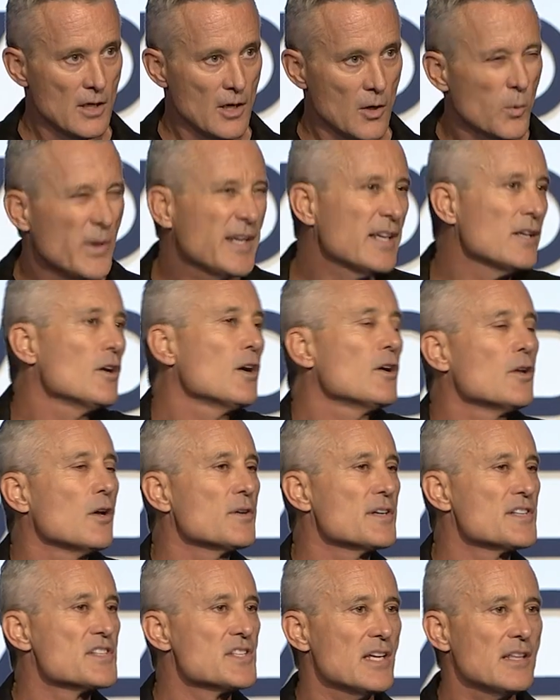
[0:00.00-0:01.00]
We can no longer
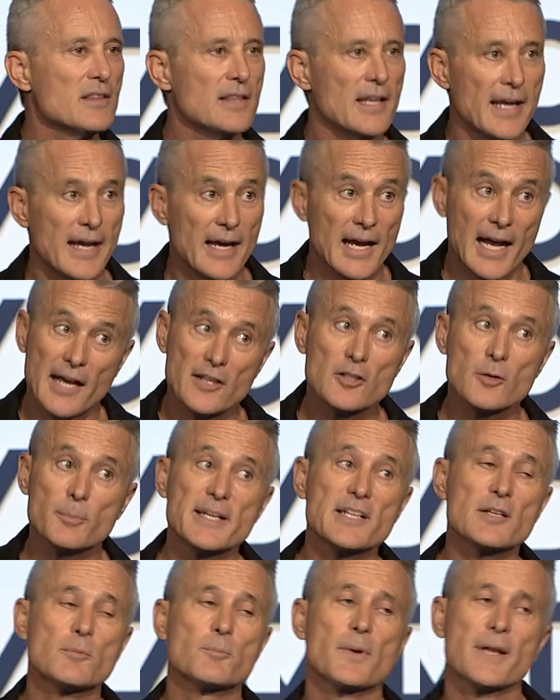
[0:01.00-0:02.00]
sit there, arguably
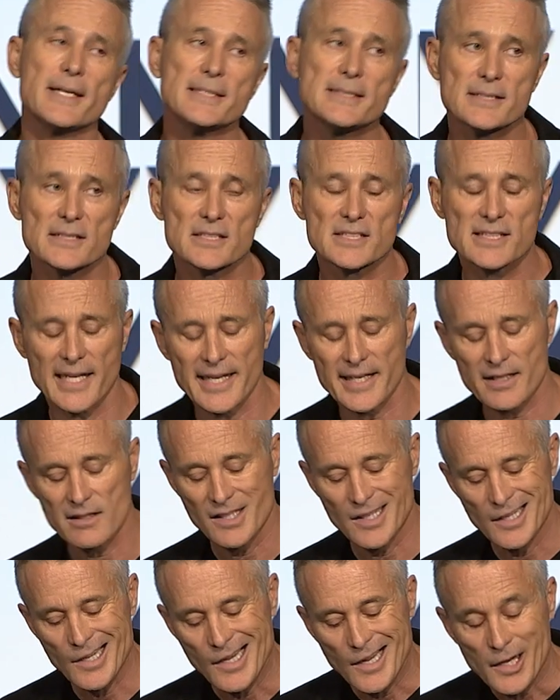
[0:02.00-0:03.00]
complacent, saying,
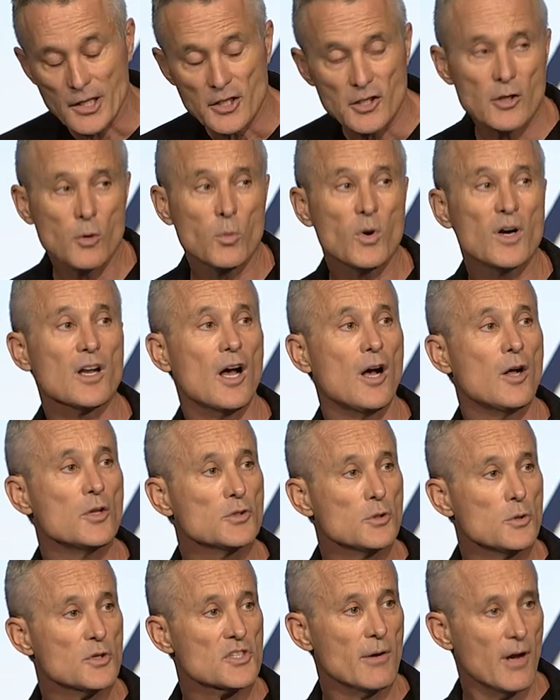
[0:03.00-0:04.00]
you know what,
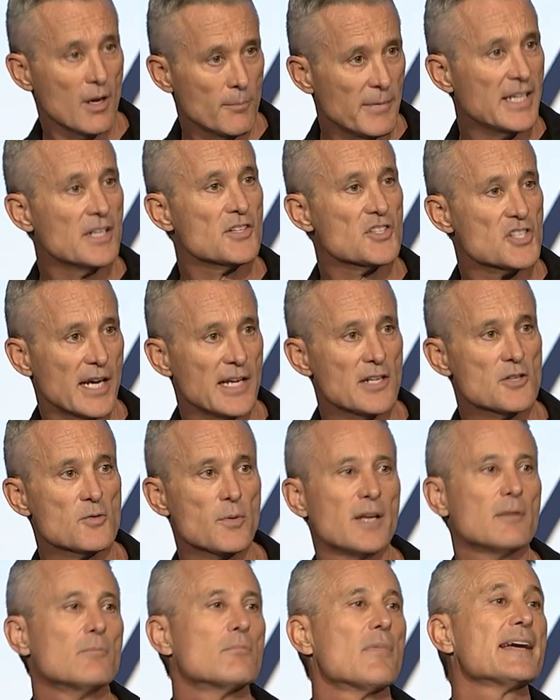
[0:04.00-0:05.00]
I'll make a change
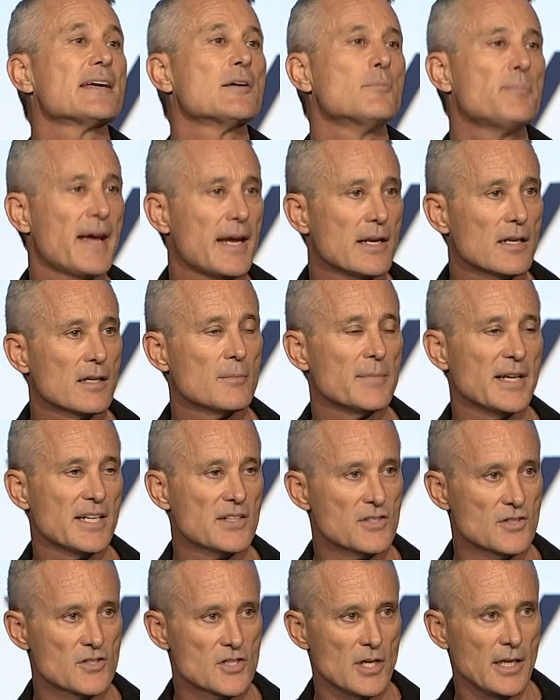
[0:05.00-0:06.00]
when my competitor makes
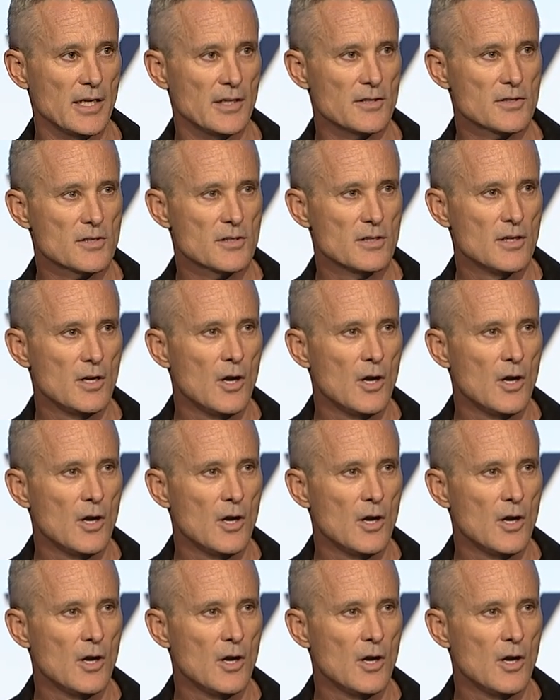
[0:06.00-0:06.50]
a change.